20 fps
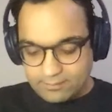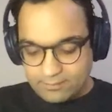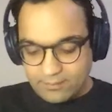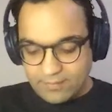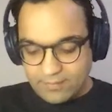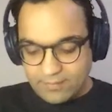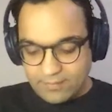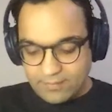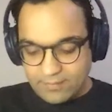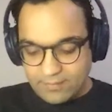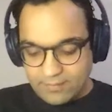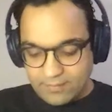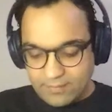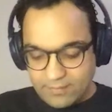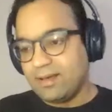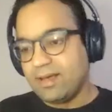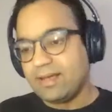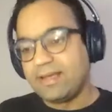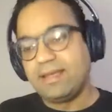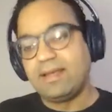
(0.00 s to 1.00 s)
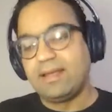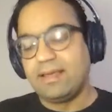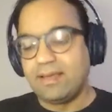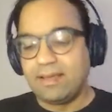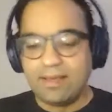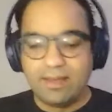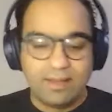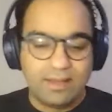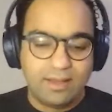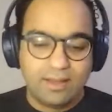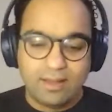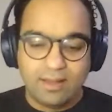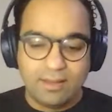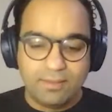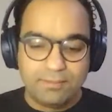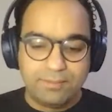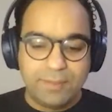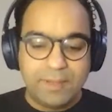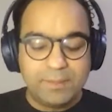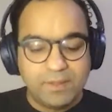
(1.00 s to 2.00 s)
like, again, like
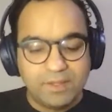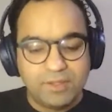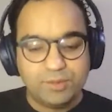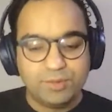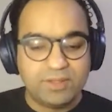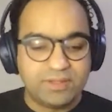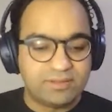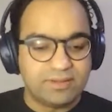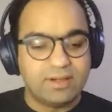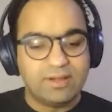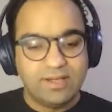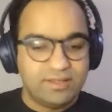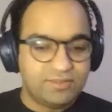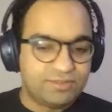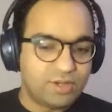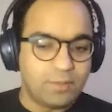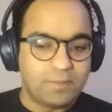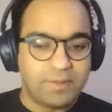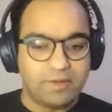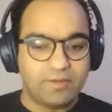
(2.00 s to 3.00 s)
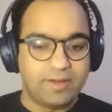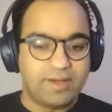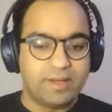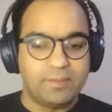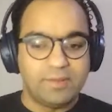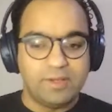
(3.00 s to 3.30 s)
people do this early stopping, right?